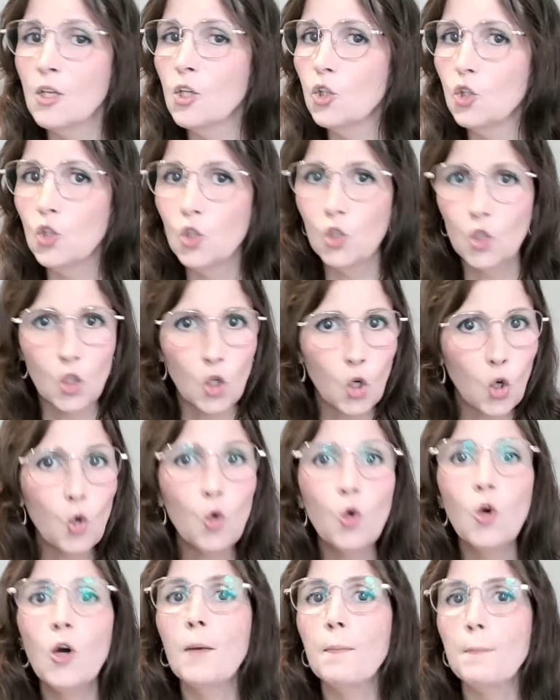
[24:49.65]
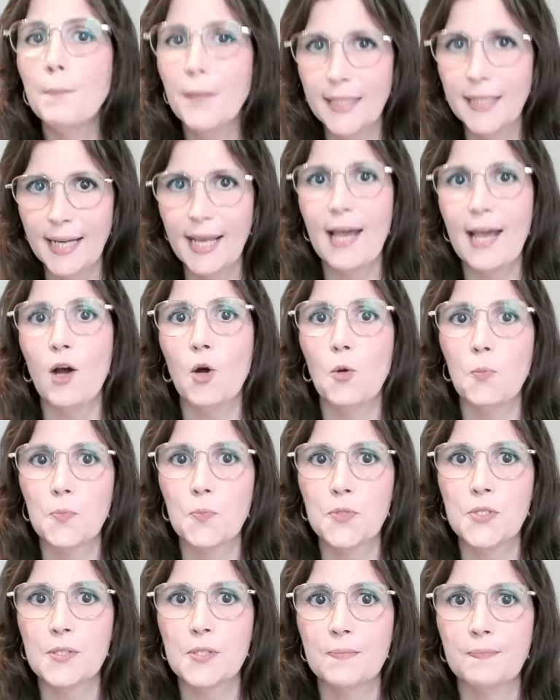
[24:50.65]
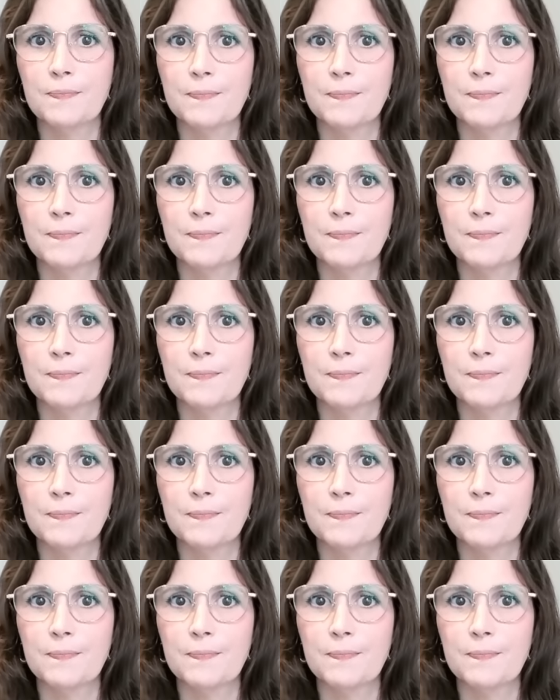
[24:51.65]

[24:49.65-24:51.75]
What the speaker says: No, but it helps.